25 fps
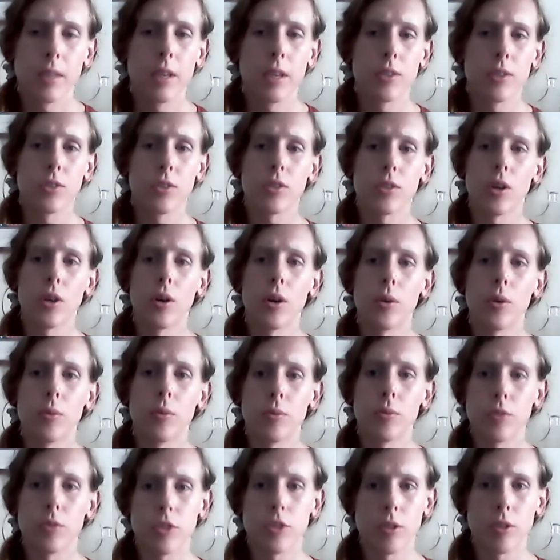So
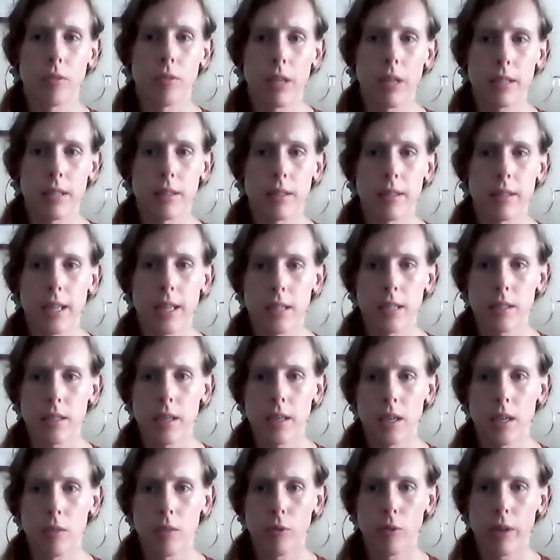that's
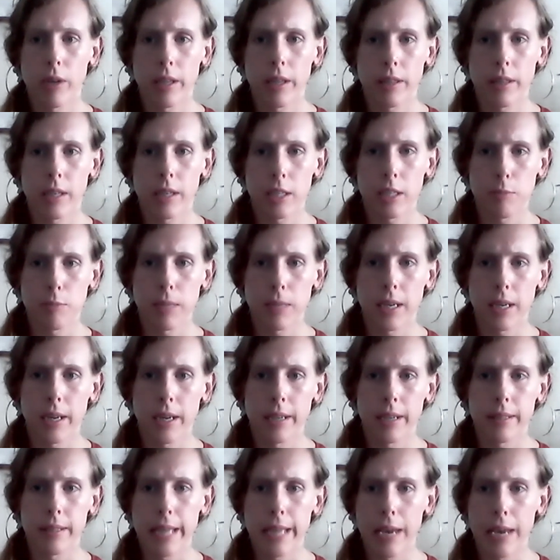kind of what I think is
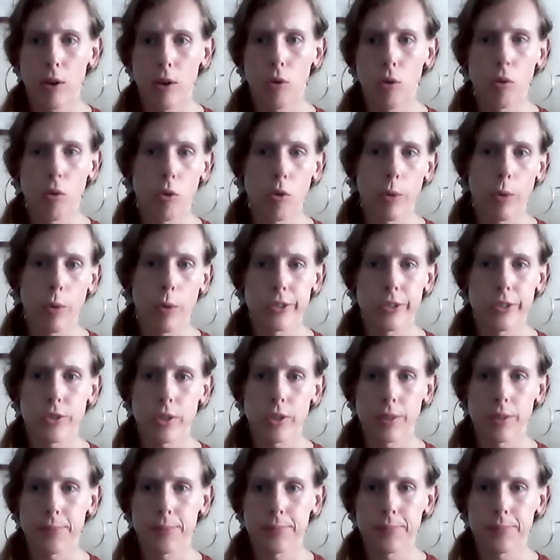behind that whole question.